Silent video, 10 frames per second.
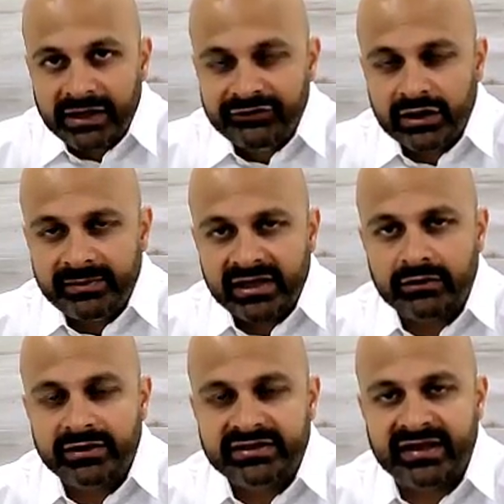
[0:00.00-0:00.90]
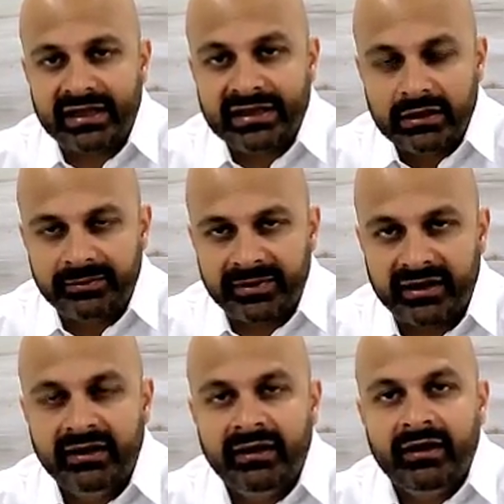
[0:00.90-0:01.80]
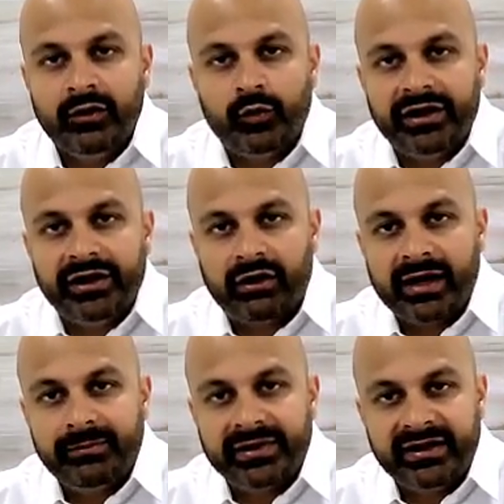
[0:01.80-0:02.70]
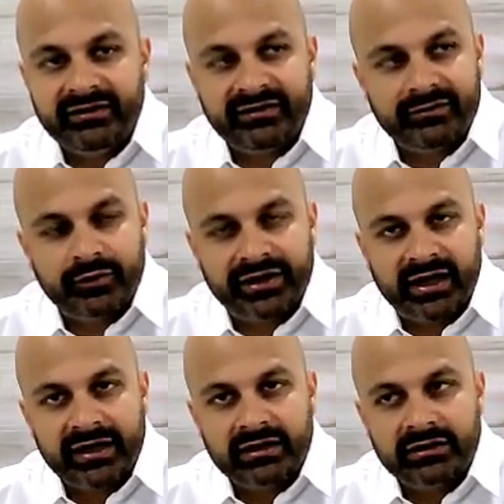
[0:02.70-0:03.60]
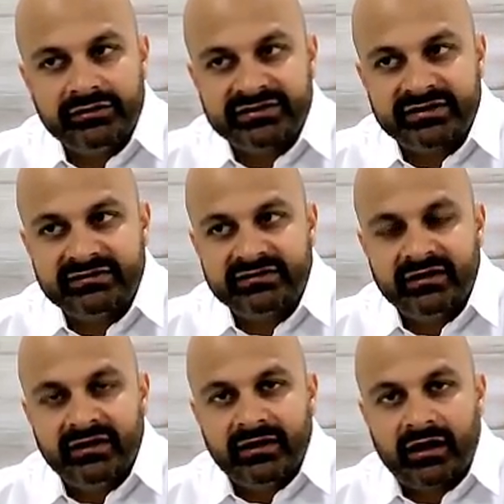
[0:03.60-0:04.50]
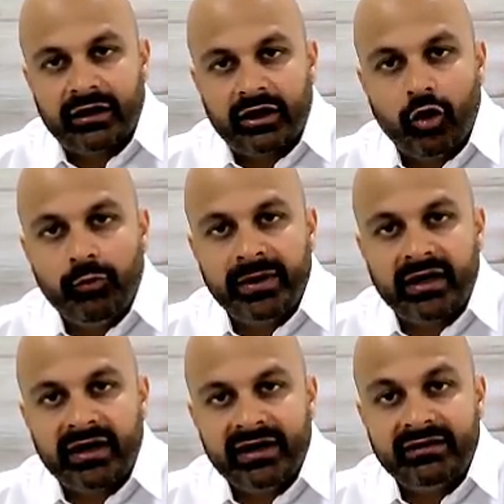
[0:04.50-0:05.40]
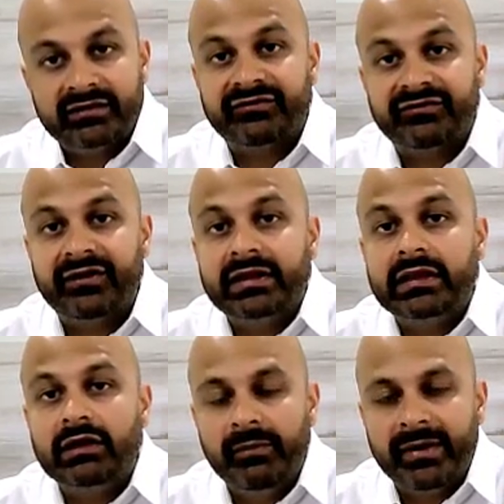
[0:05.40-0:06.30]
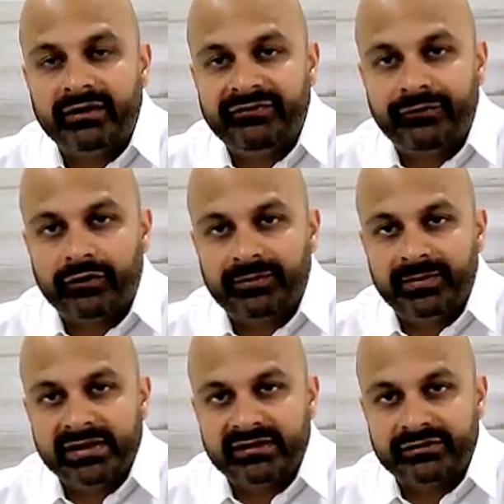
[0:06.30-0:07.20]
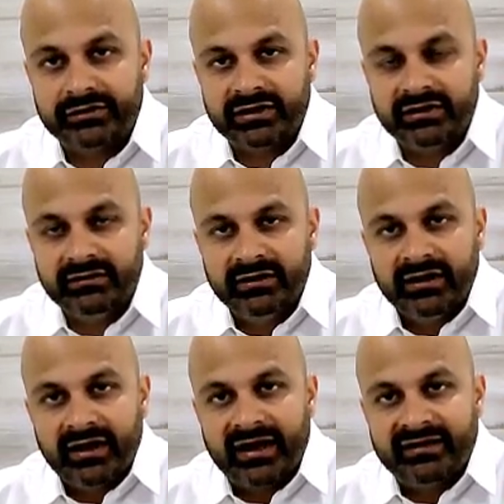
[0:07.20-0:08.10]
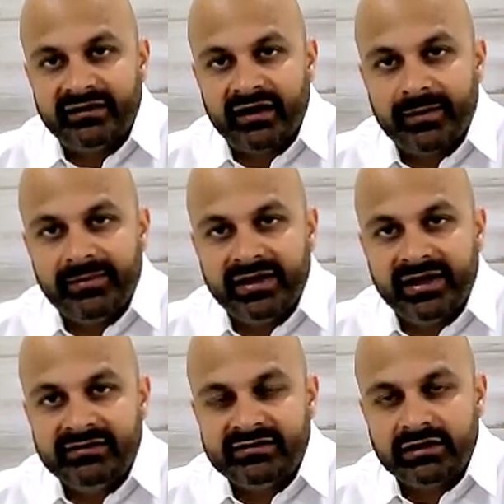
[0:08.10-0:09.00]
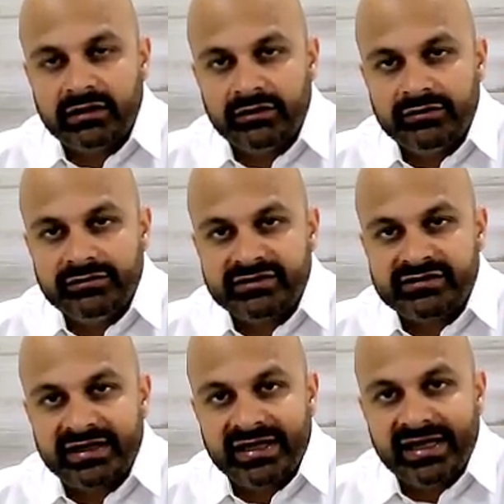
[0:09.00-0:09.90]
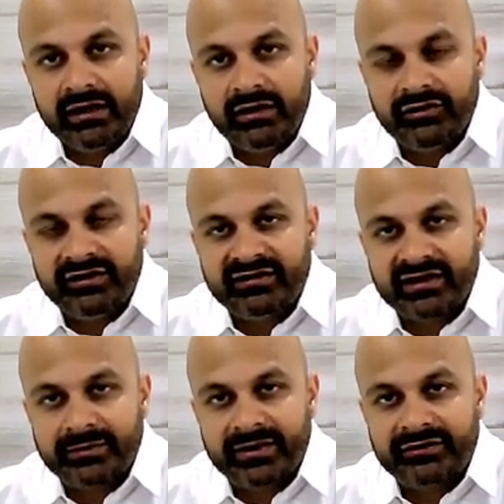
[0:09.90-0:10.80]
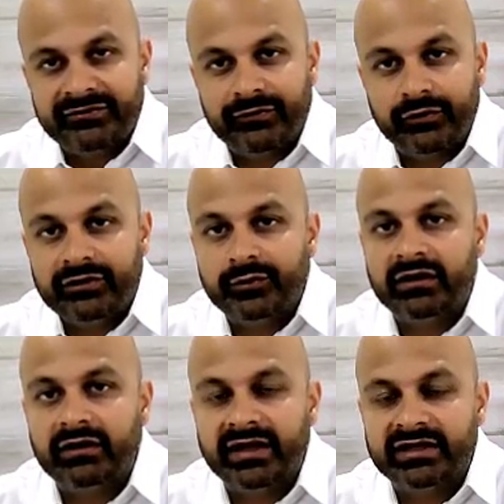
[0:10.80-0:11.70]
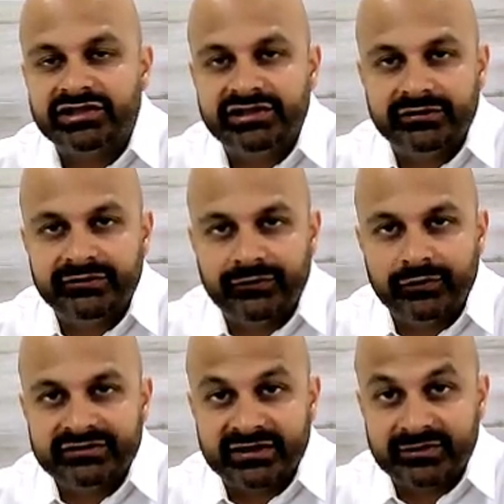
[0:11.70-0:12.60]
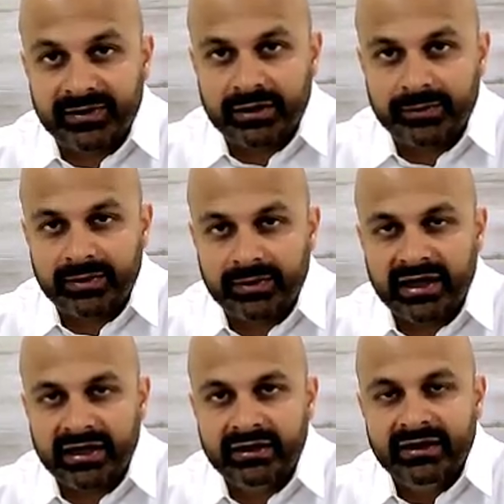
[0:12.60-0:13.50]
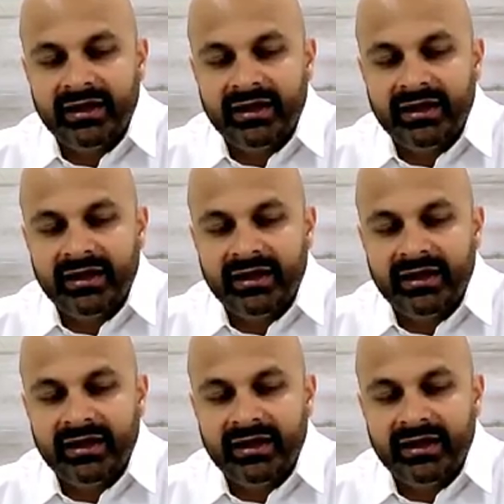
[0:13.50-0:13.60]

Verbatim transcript: So let me go into that a little bit. When your eye blinks, when the eye closes, on an open eye, there's a very low amount of force being exerted. As the eye begins to close, there's an increasing amount of force. We call that shear force that's being applied.